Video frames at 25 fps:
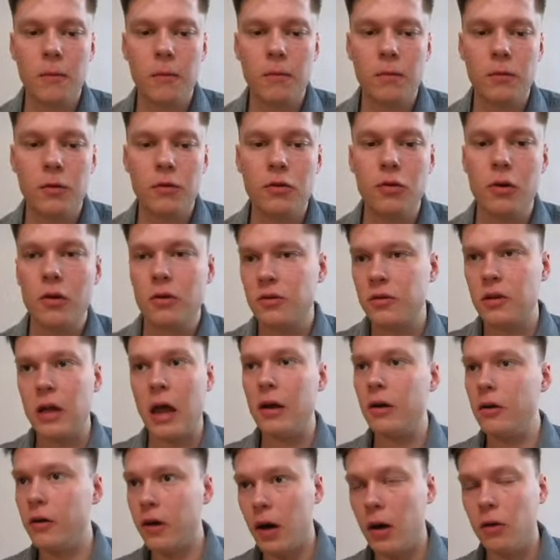to a
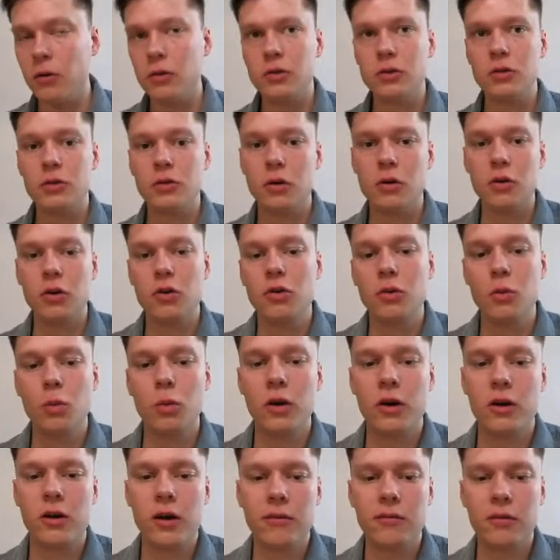standard out or to
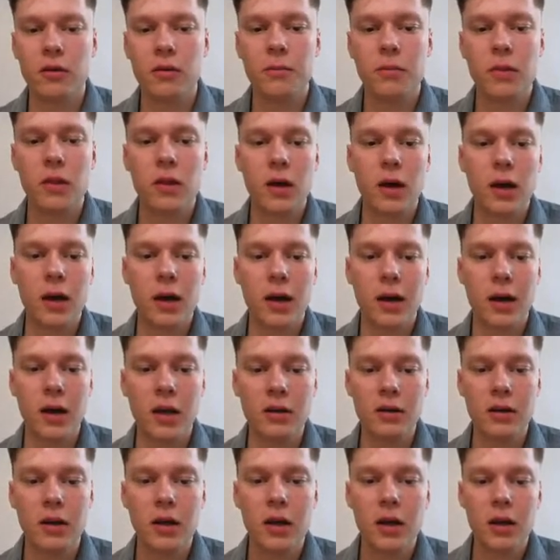wherever.
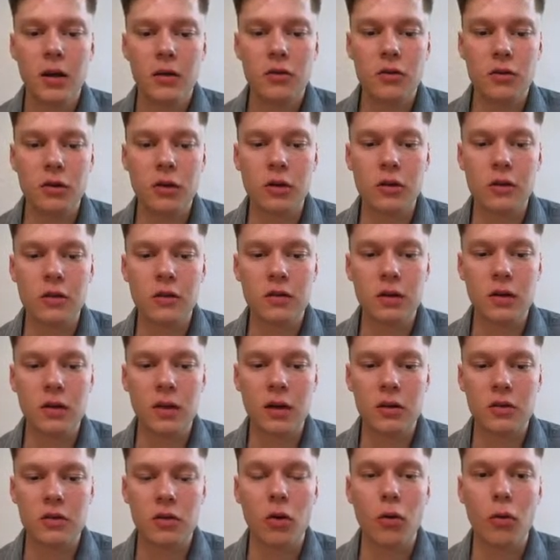And so you can see
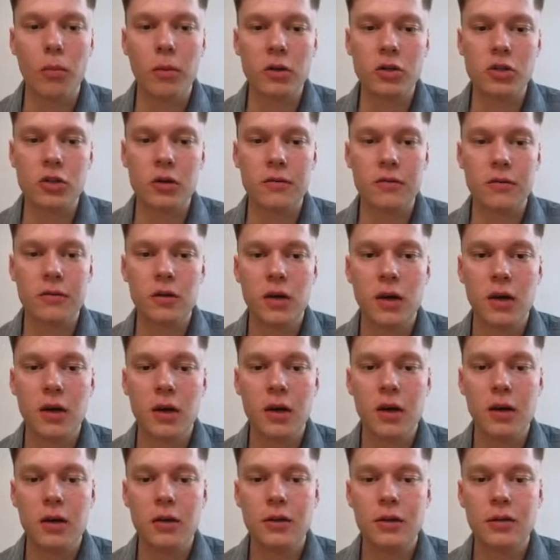there's a whole bunch of
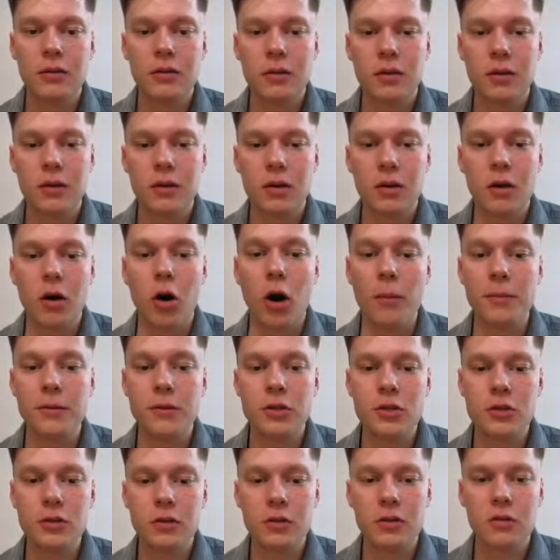
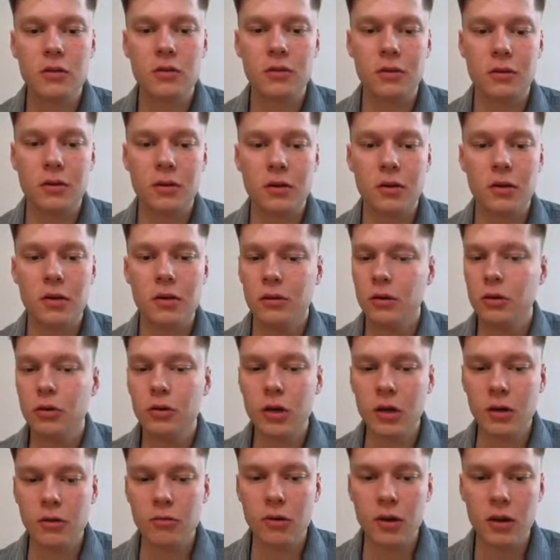options. You
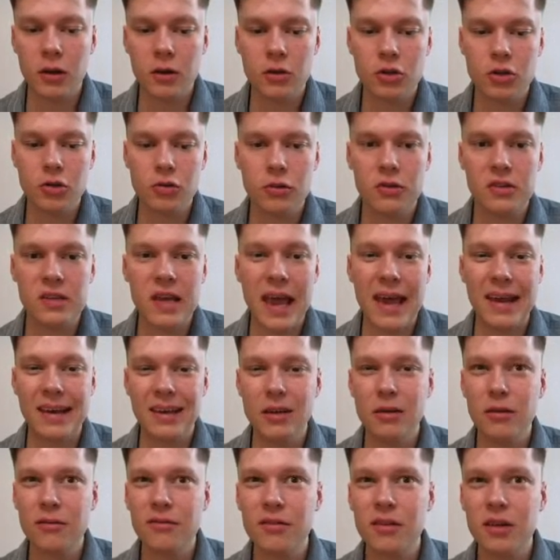can really choose any
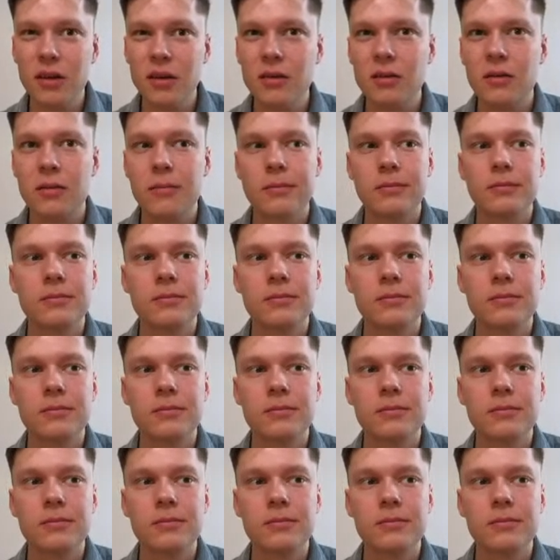of these,